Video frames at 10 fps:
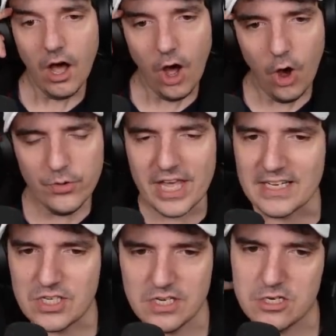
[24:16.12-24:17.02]
Oh,
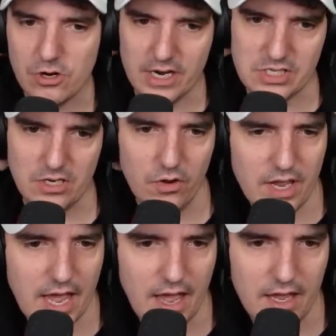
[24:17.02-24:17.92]
that's interesting.
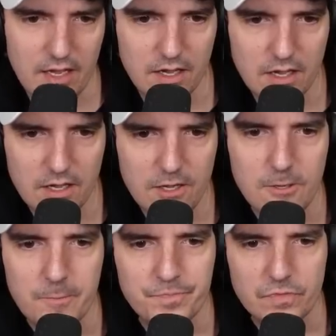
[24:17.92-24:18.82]
Okay.
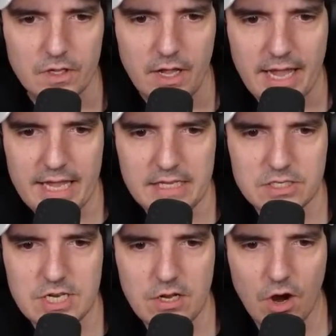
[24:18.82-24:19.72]

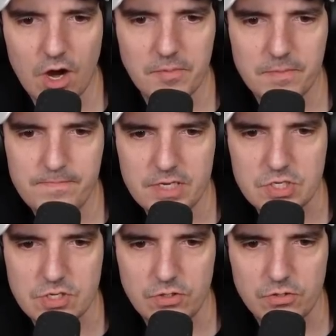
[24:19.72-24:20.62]
Anti-armor
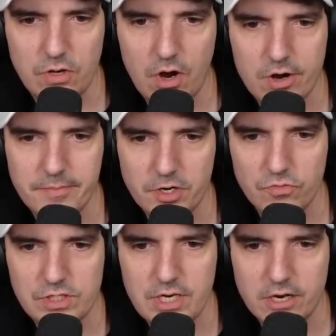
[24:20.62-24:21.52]
missile armor
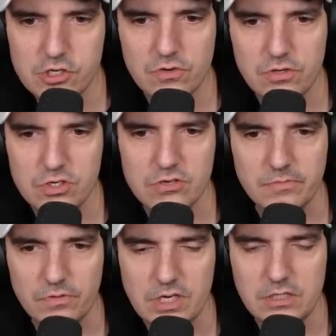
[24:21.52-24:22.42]
reduction reduced from
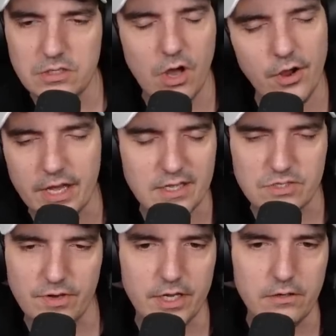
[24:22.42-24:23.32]
3 to 2. Okay, that's
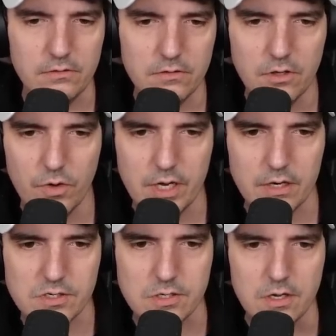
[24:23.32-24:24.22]
fine. No one
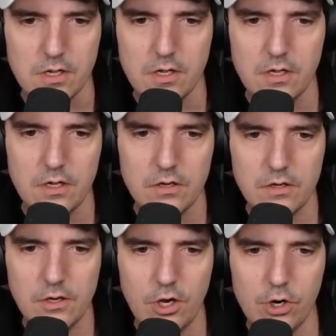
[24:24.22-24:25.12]
cares.
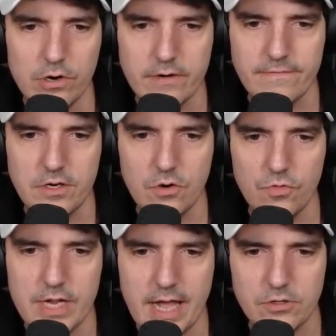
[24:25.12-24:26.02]
Corvid
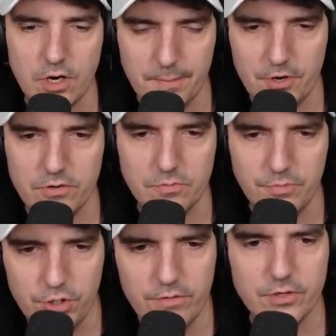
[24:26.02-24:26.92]
reactor upgrade
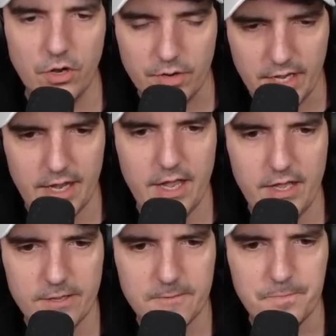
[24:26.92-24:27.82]
removed. Okay.